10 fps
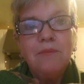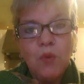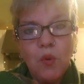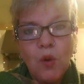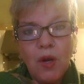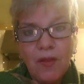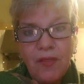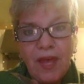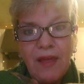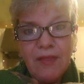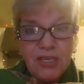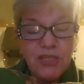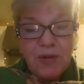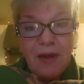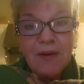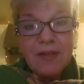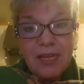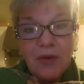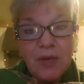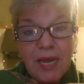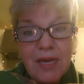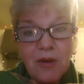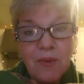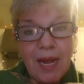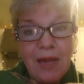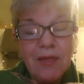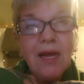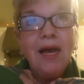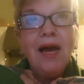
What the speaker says: more than the shootout at the OK Corral.